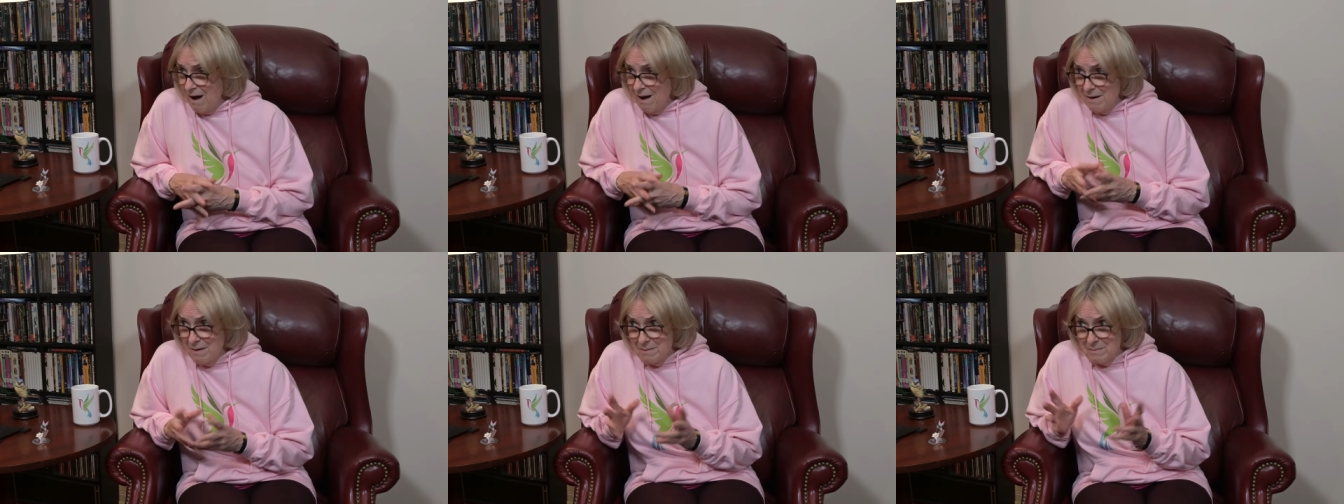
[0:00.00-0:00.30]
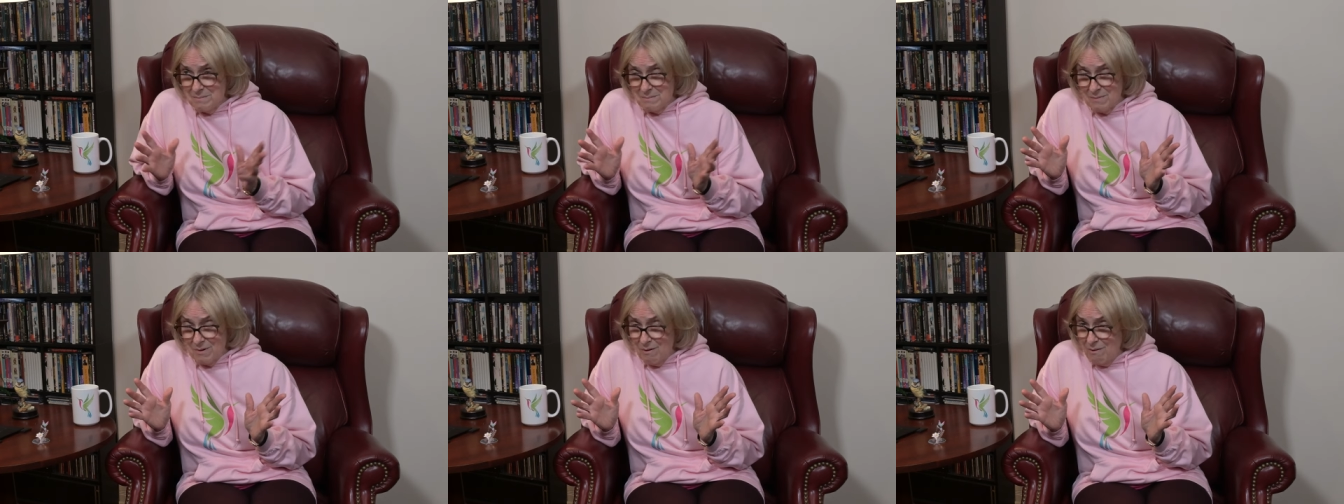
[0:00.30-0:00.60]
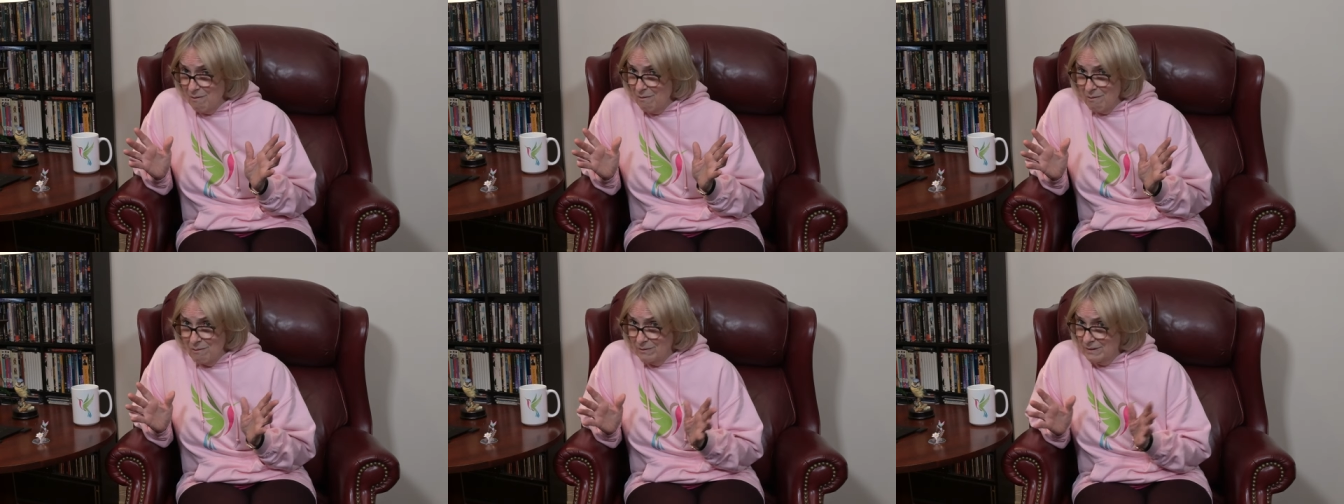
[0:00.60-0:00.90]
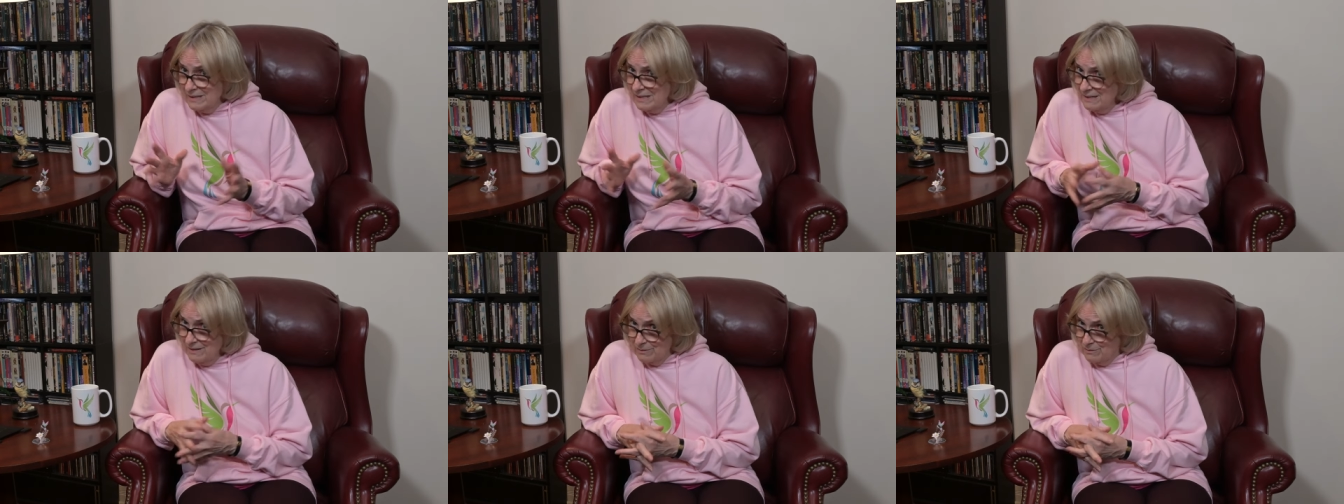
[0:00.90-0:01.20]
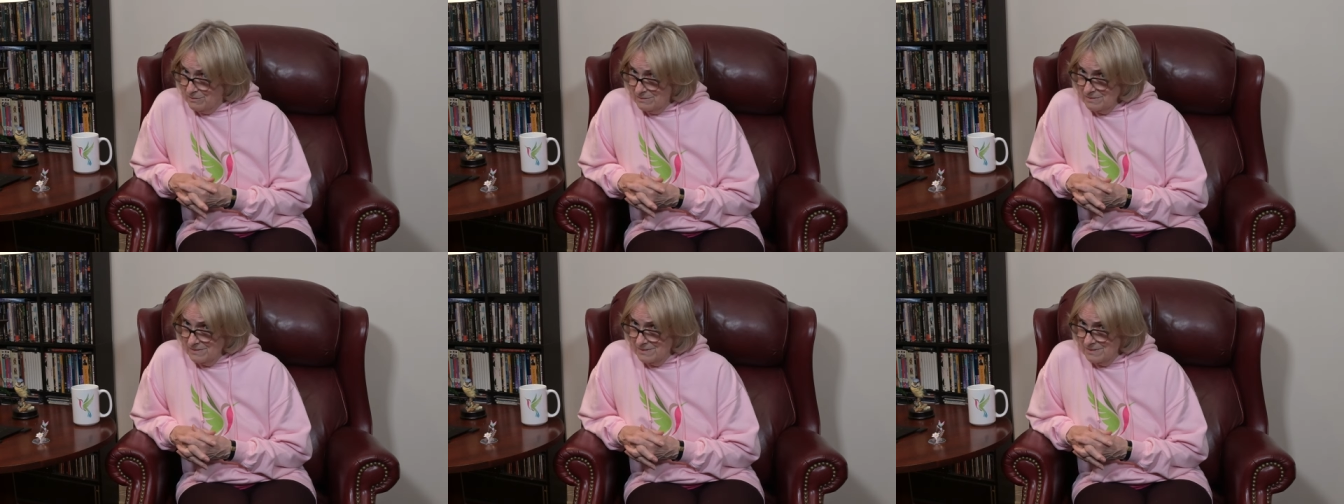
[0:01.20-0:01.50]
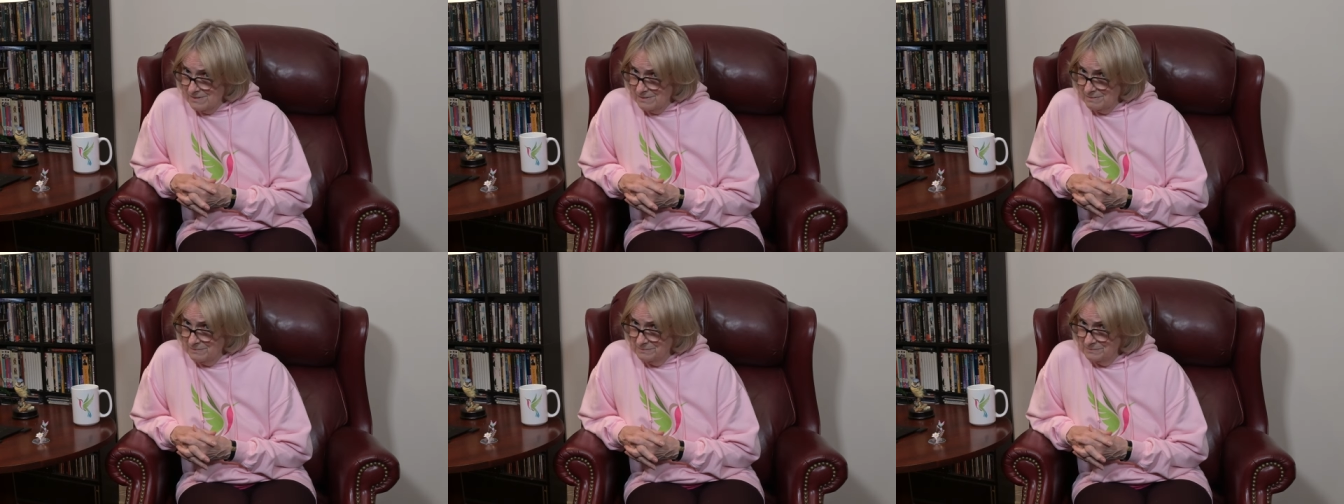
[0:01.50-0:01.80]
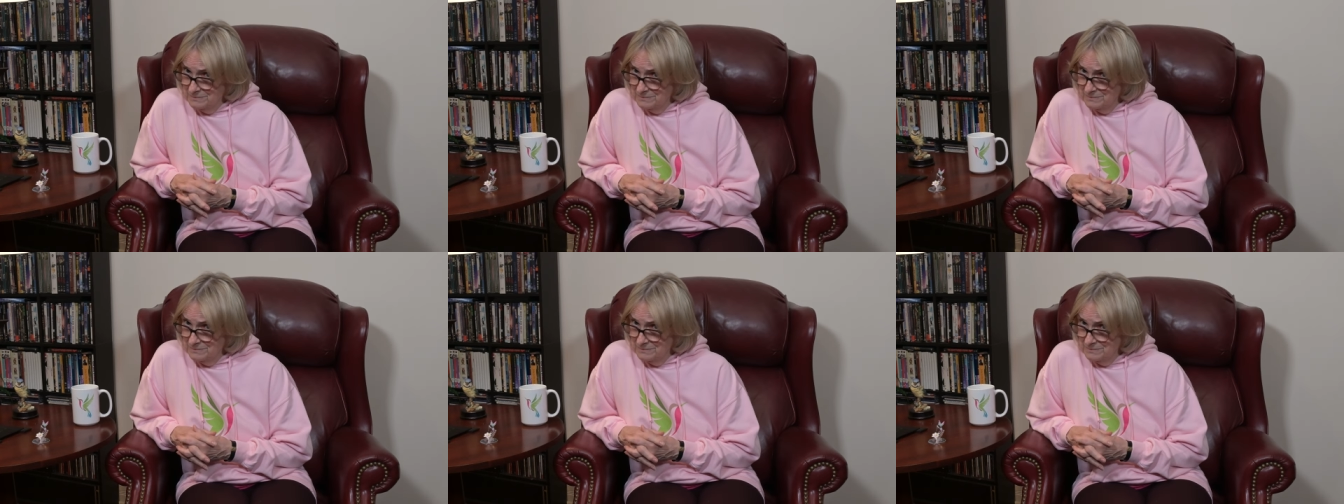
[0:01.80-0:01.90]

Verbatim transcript: I'm all ears.